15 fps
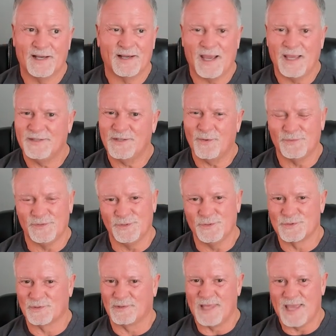I don't
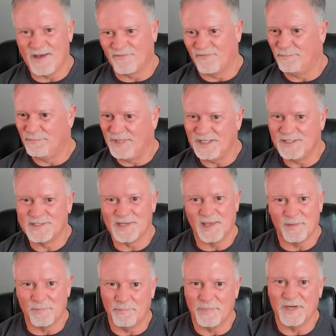usually have pizza
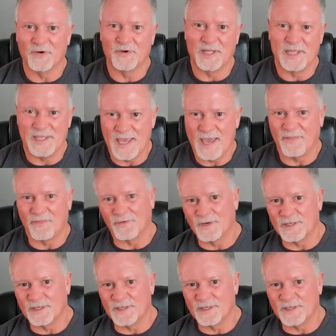and beer together.